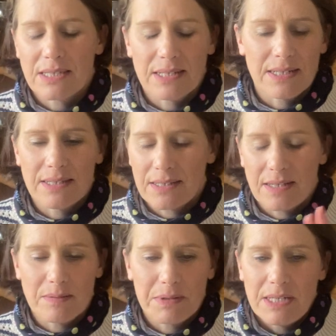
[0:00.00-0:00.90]
and it's
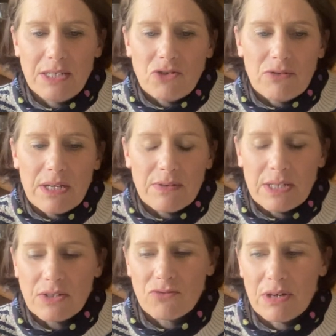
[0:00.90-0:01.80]
going to be 1 inch round,
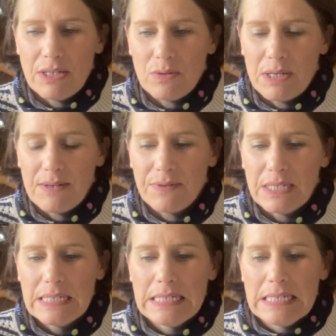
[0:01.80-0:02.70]
that's great, what have you.